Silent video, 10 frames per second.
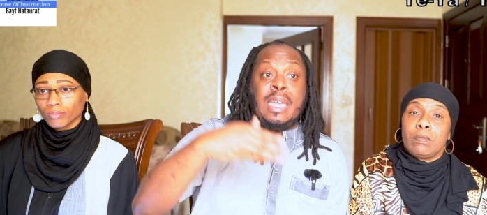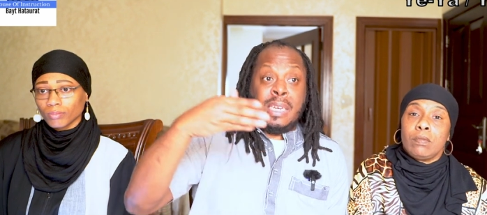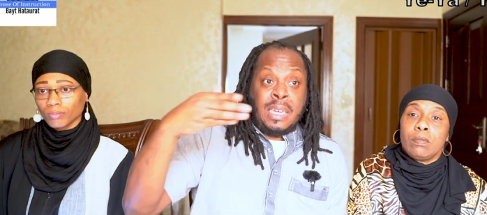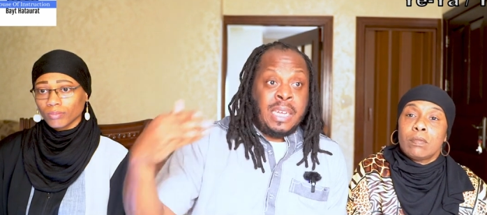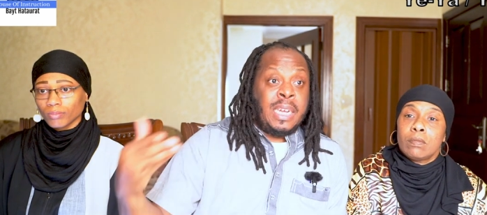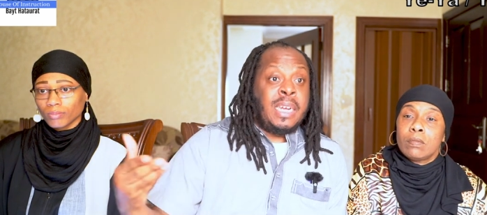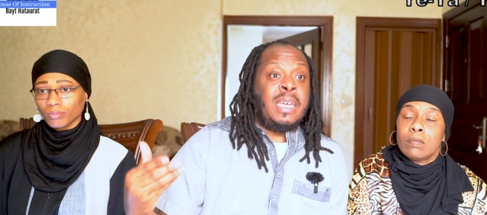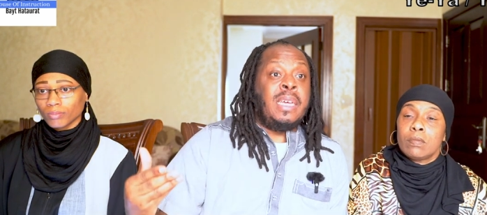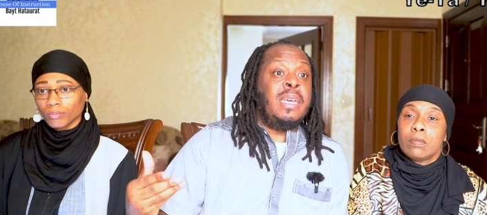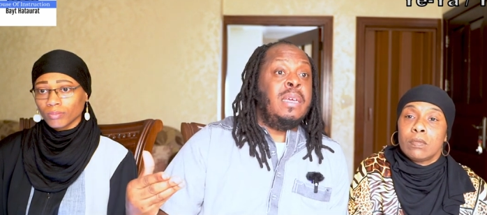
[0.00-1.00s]

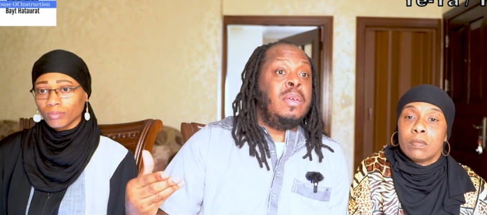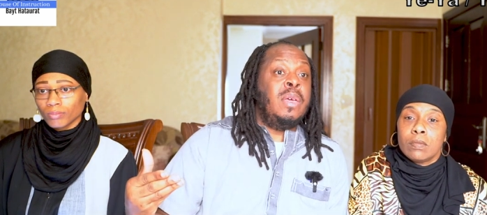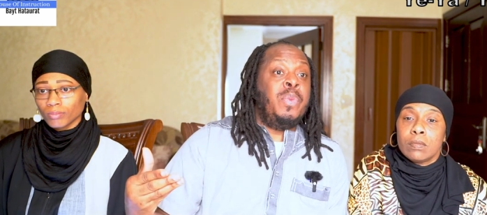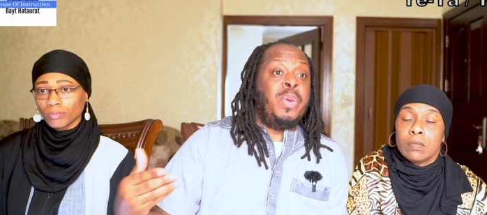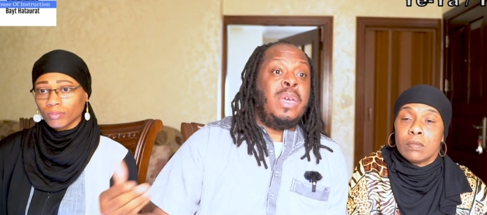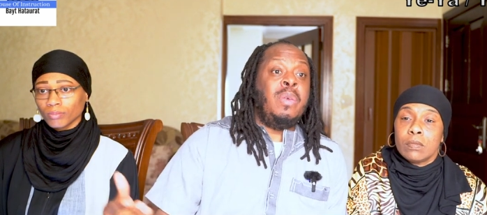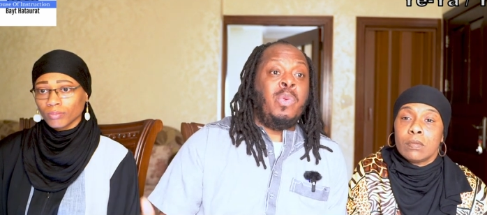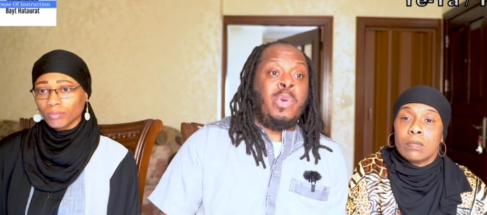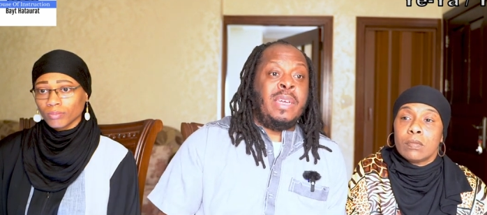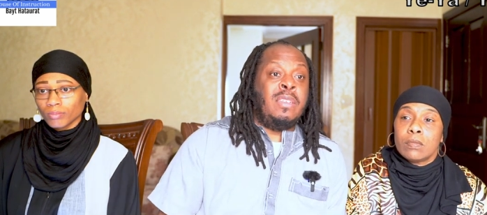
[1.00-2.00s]
Speaker 1: leading
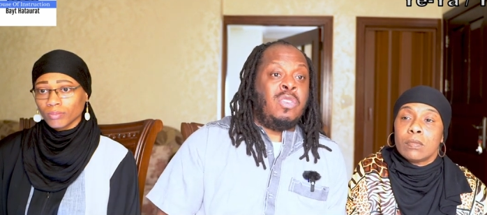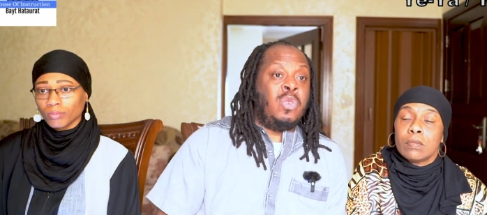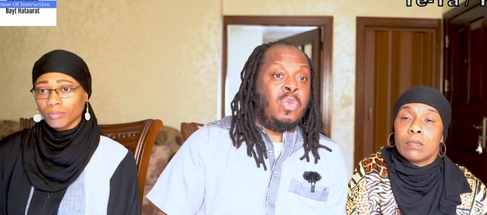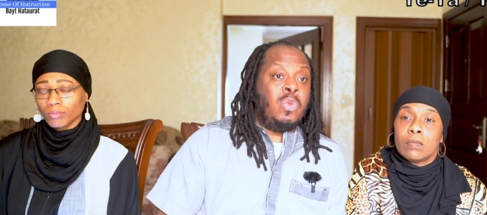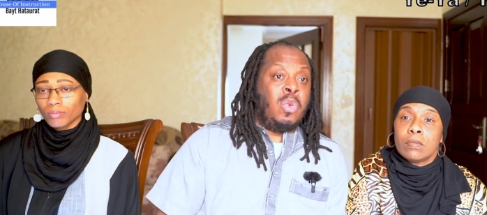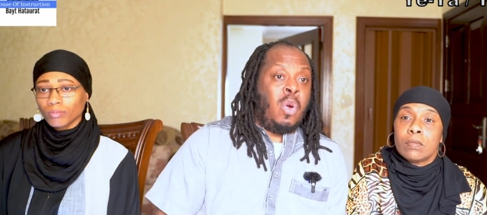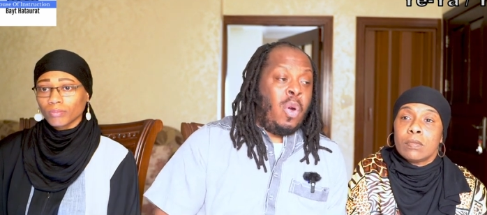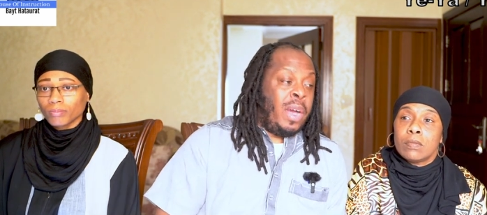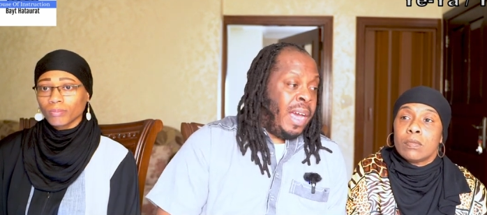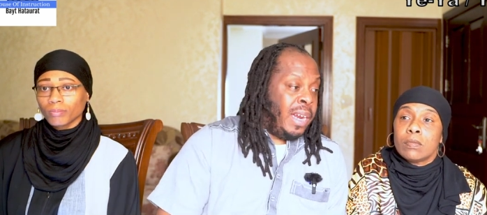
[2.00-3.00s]
people into
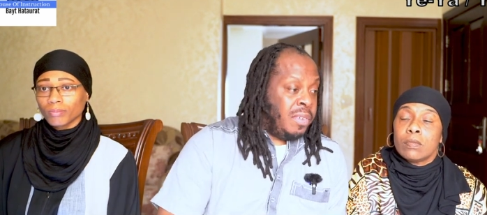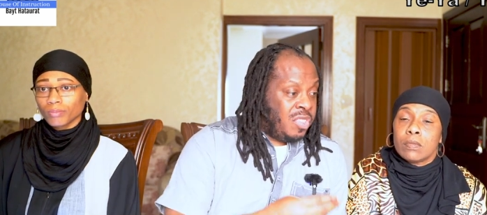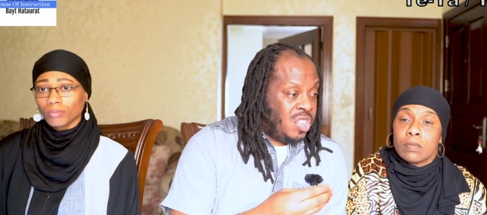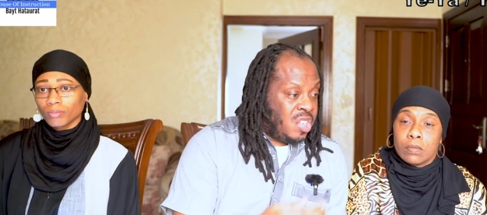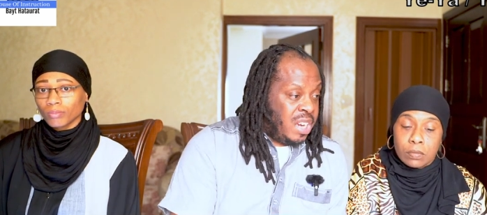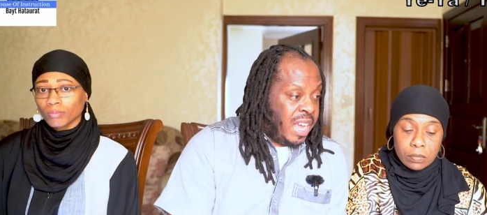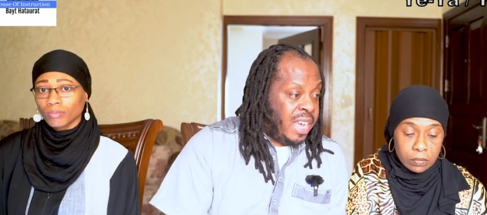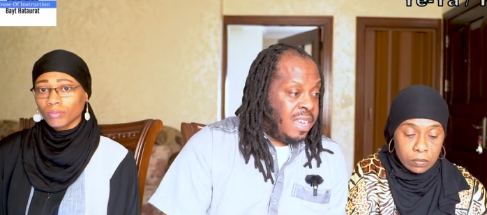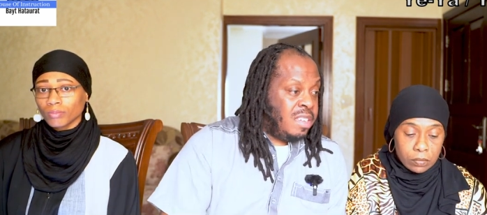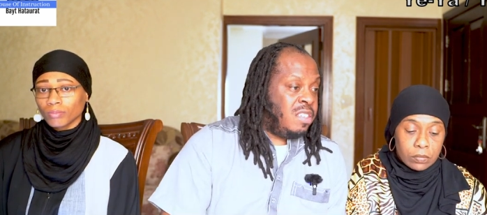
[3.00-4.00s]
all kind of
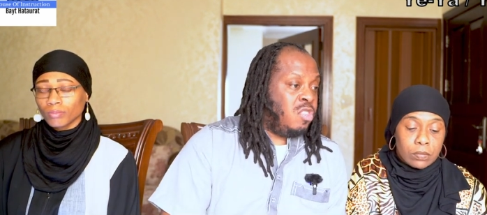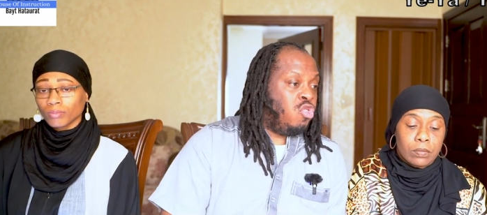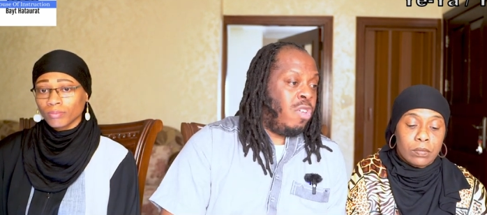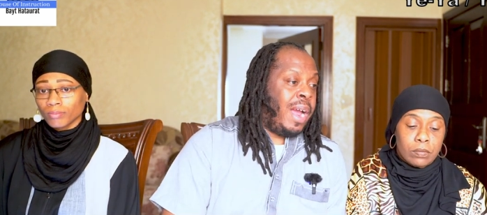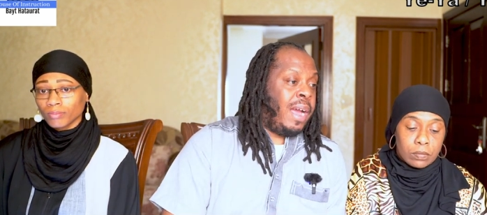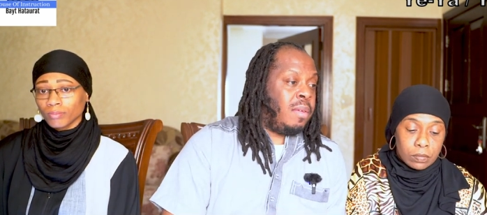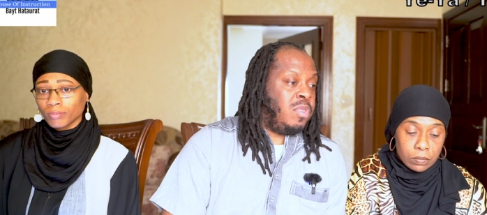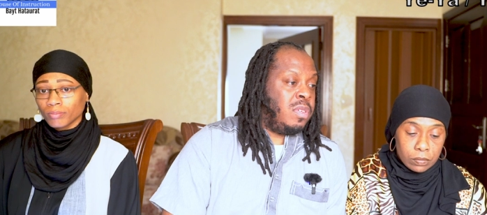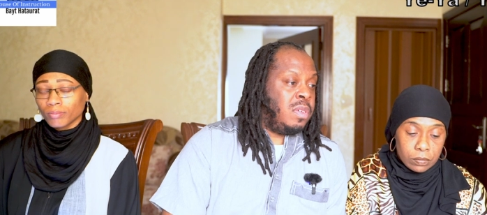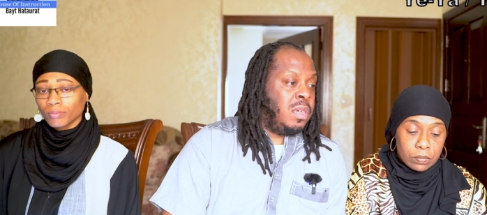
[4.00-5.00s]
snares and
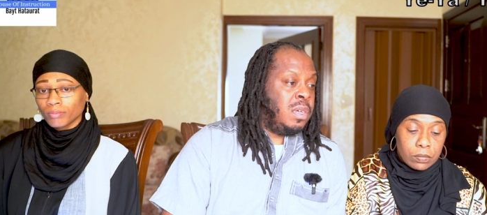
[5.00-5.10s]
traps,